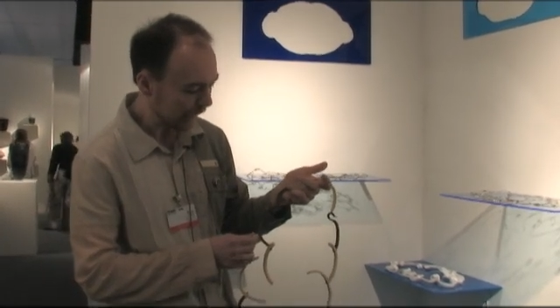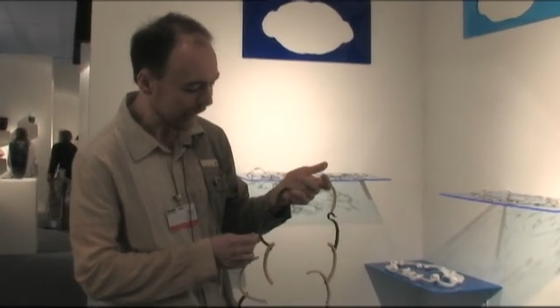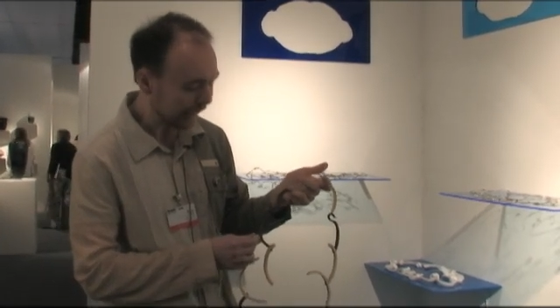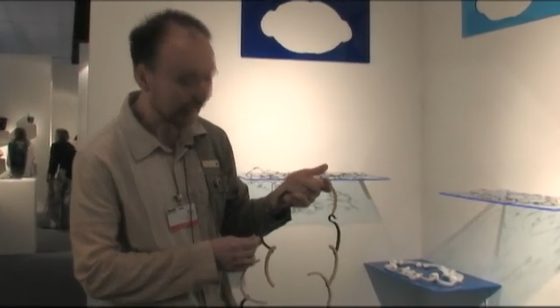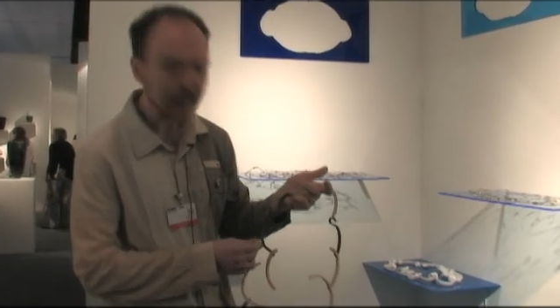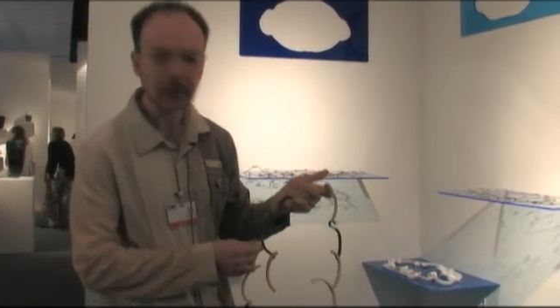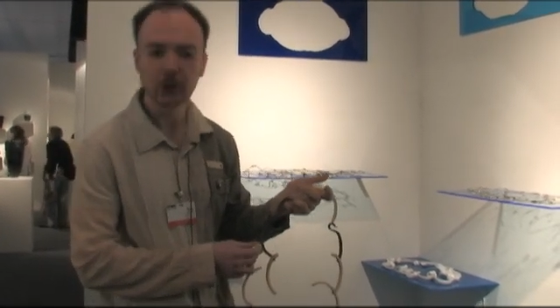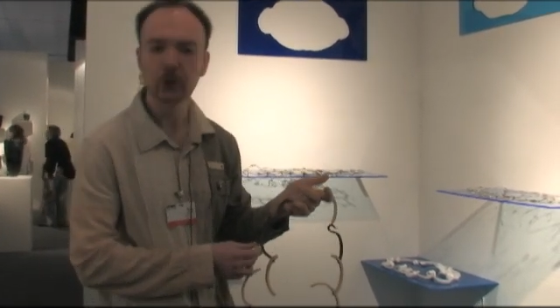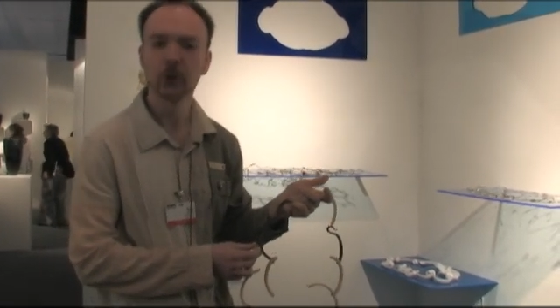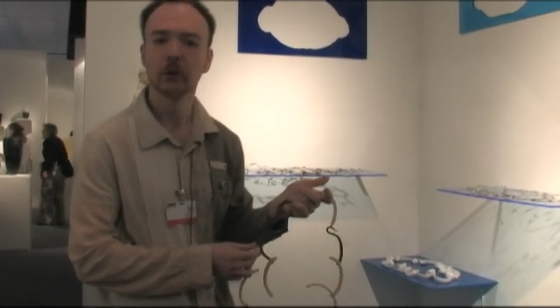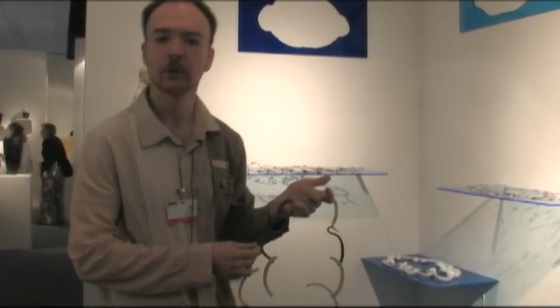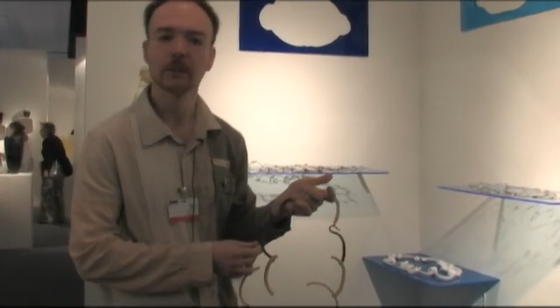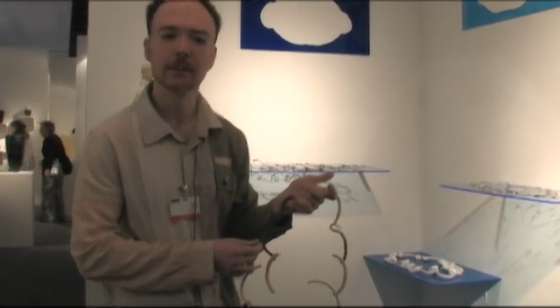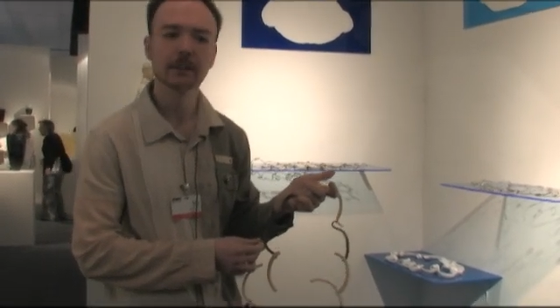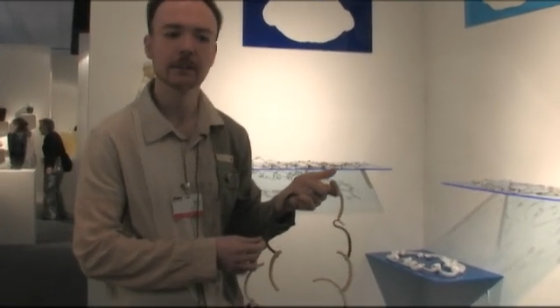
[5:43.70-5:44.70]
hanging
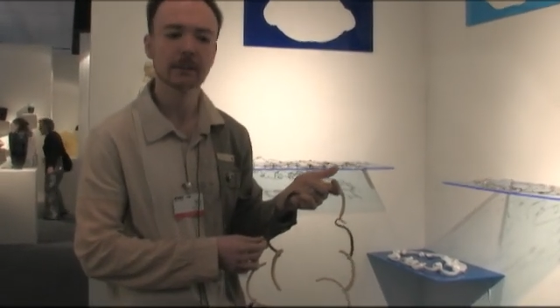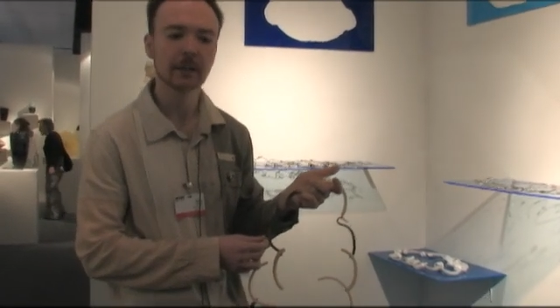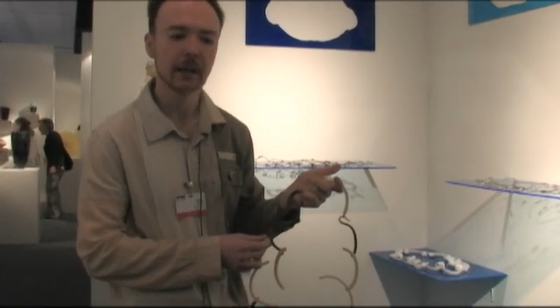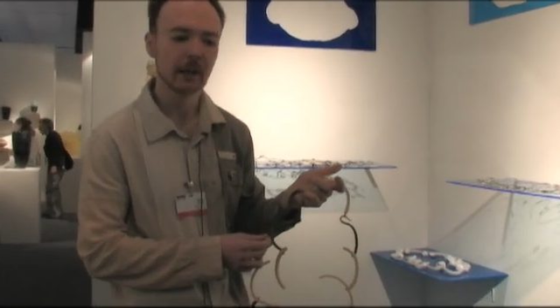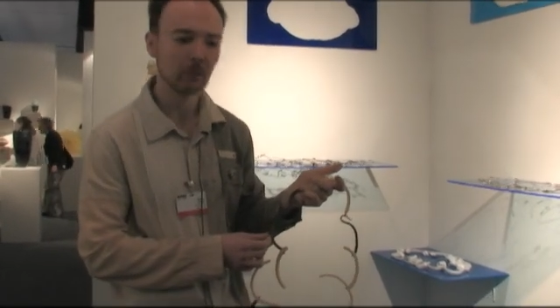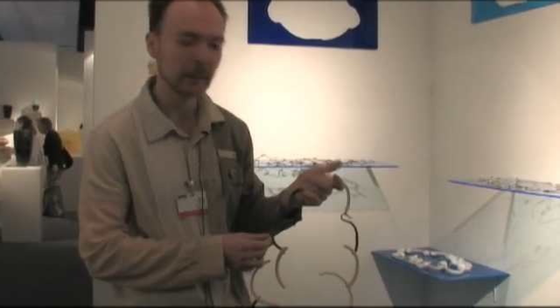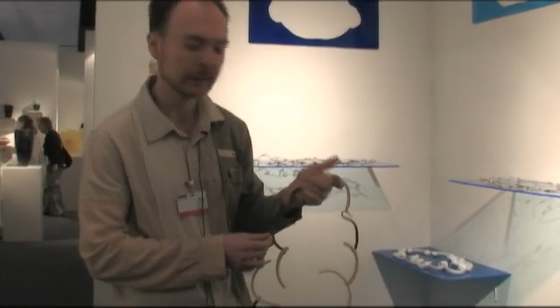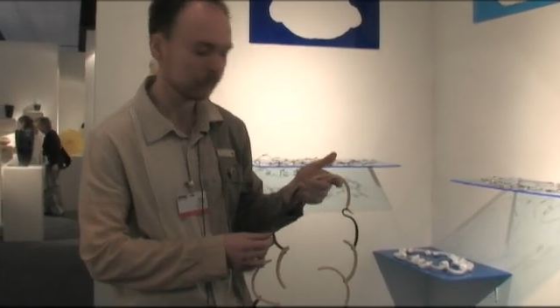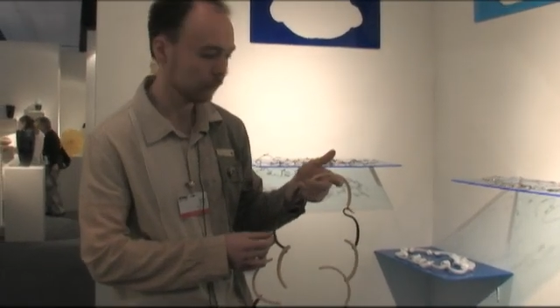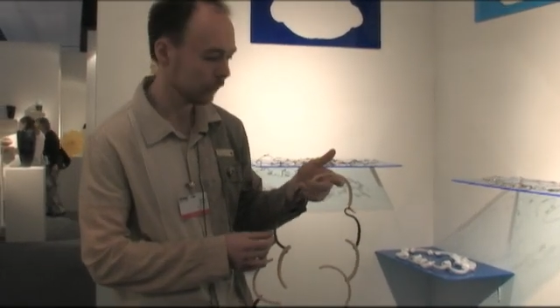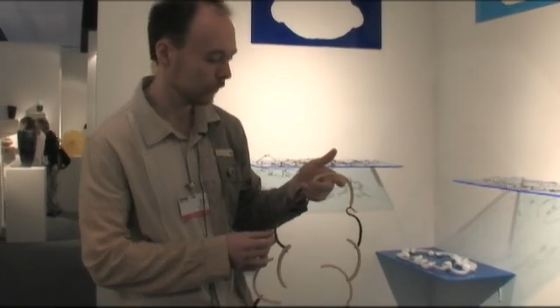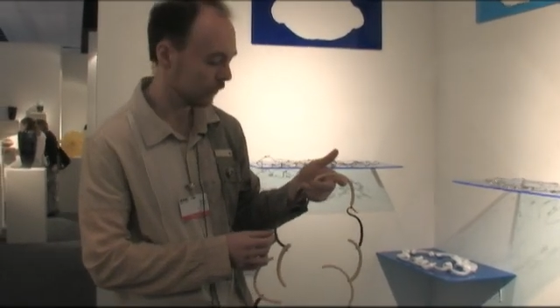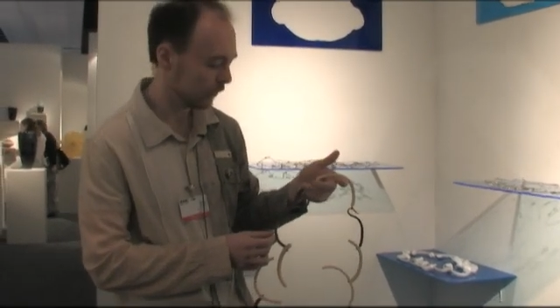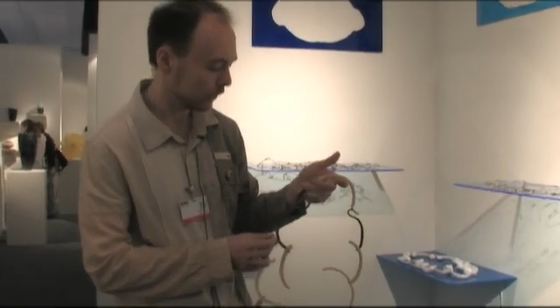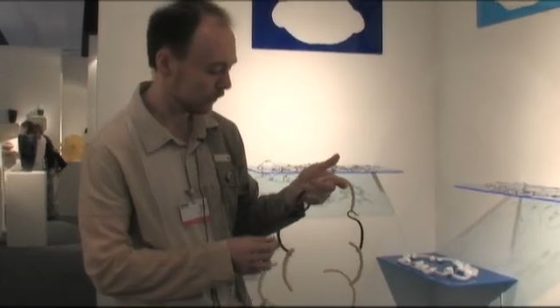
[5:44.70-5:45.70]
hooks. I went
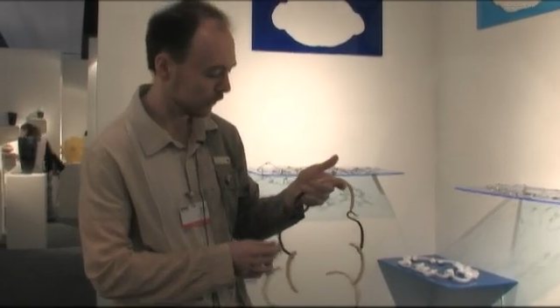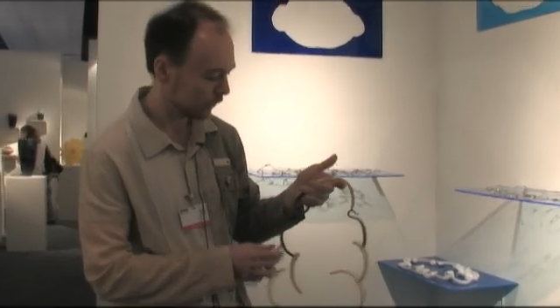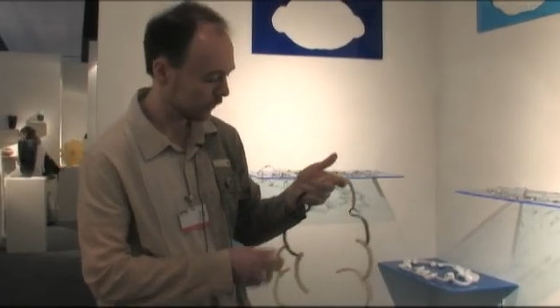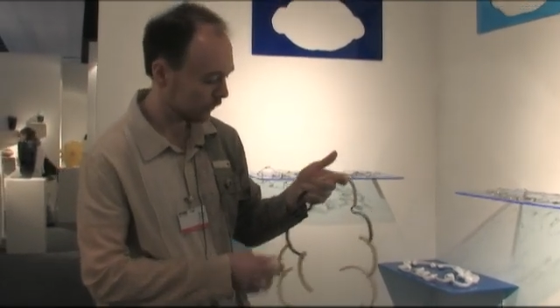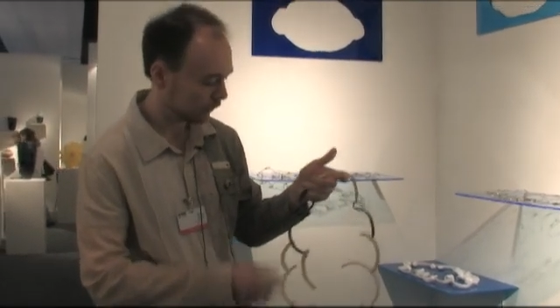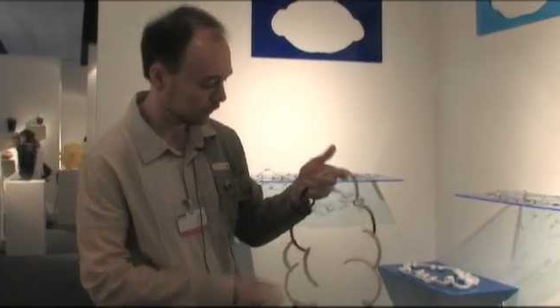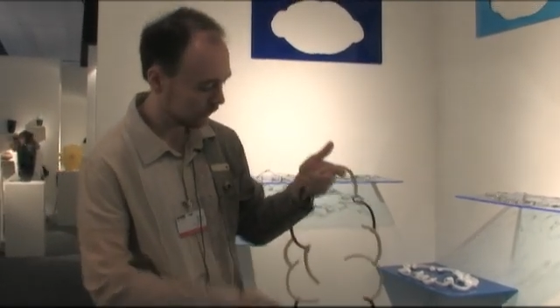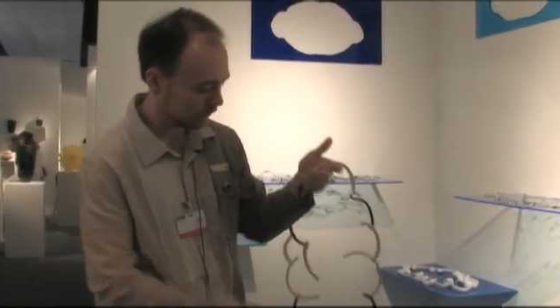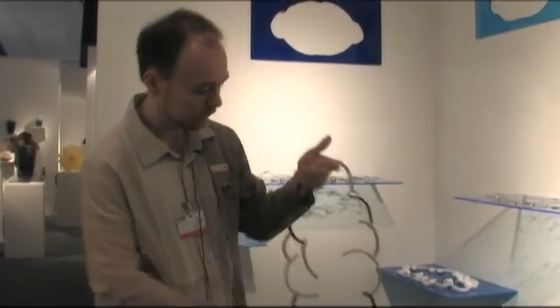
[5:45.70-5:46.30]
to